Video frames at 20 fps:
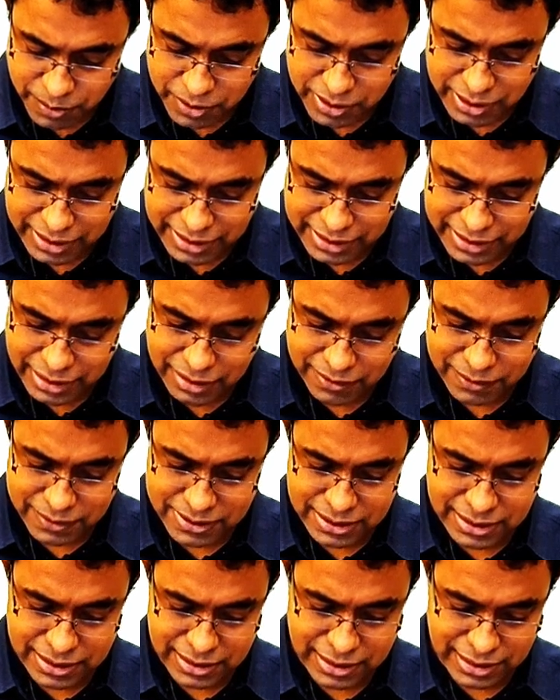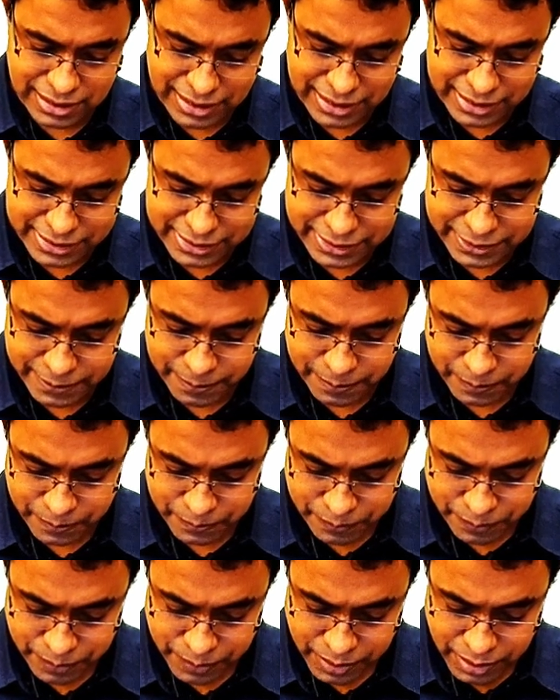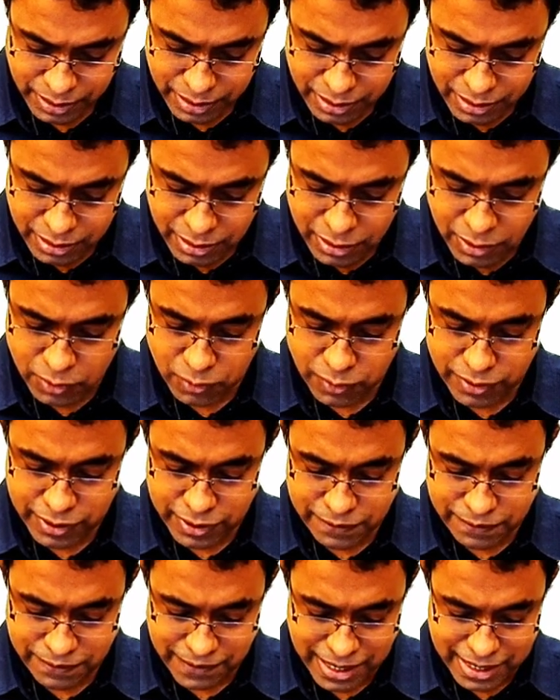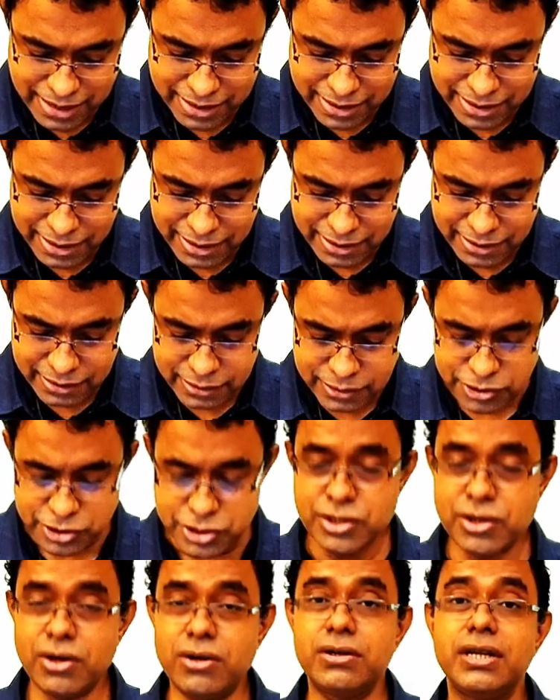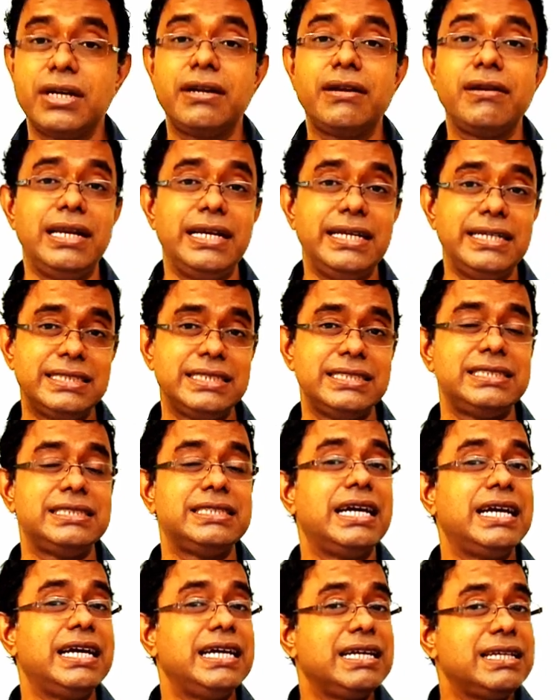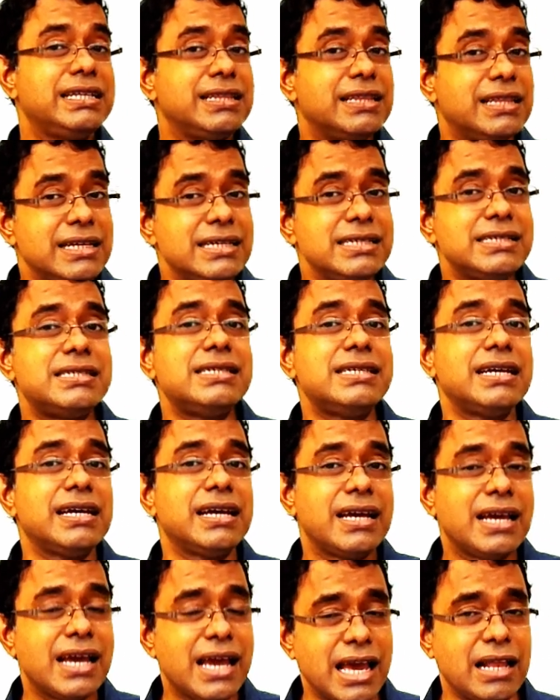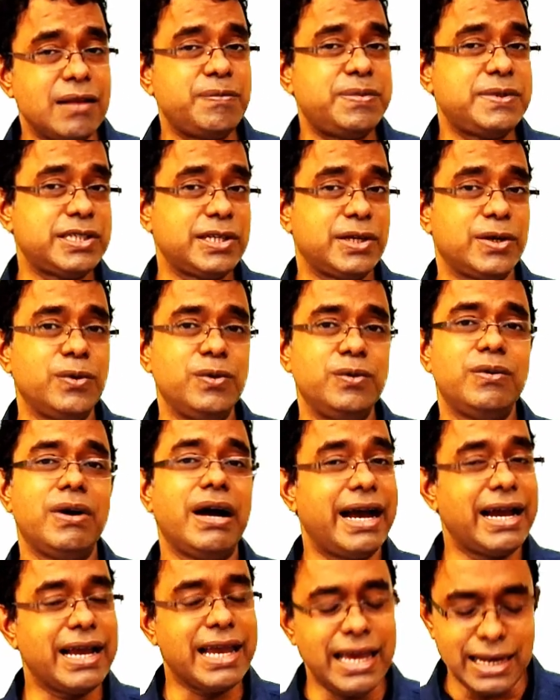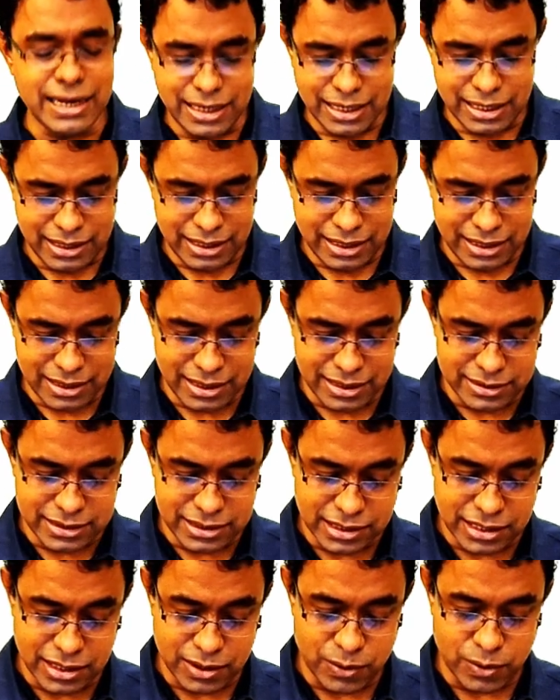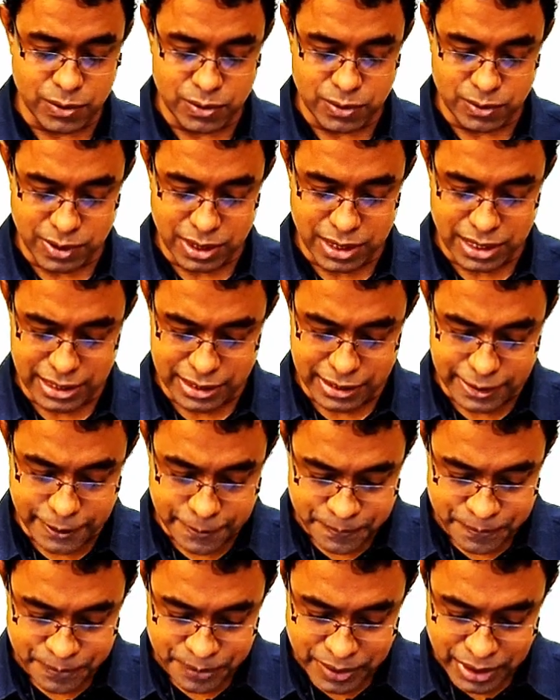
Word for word: about continuous integration, you know, refactoring, shorter releases. This helps you again in increasing the code quality.